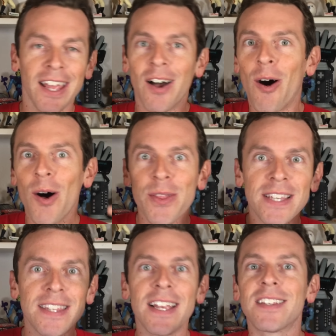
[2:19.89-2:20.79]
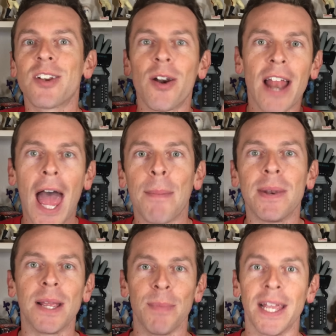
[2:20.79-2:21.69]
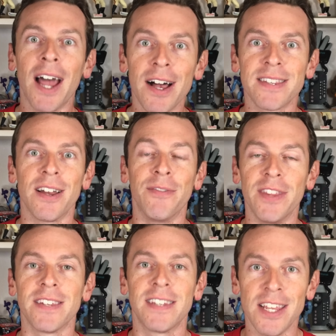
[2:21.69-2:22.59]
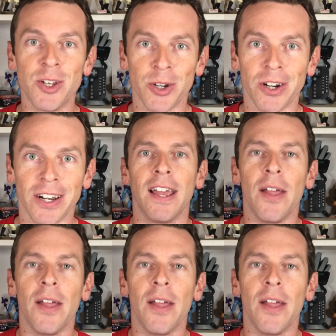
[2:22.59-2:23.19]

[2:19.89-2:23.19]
all these things started happening because of this t-shirt